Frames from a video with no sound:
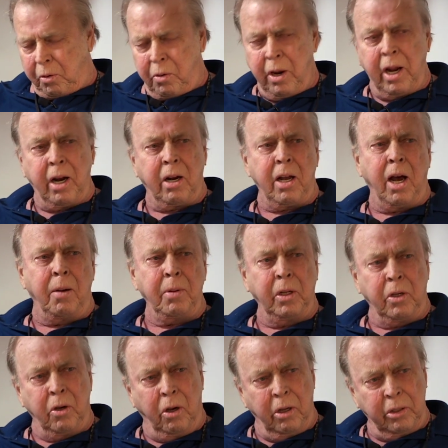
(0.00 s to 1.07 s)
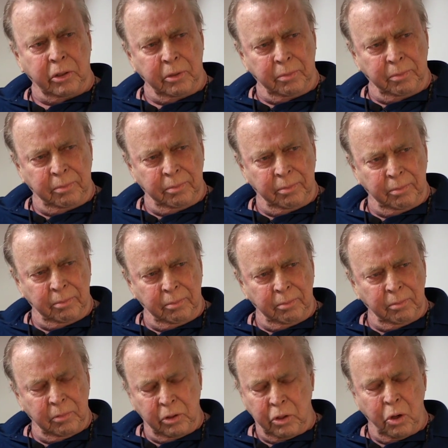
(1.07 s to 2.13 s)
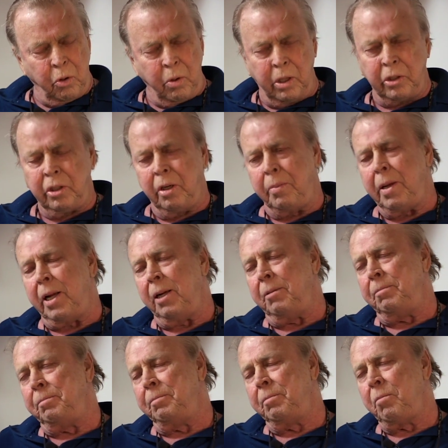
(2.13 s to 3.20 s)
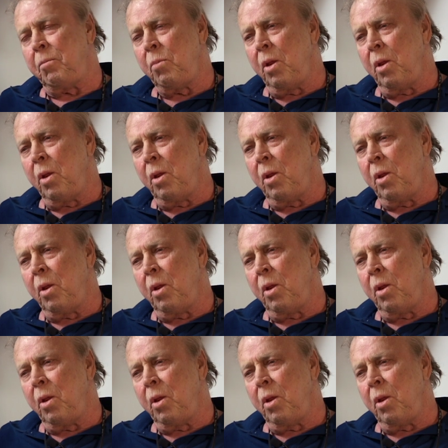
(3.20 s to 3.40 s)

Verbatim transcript: created a common cause. There's no question about it.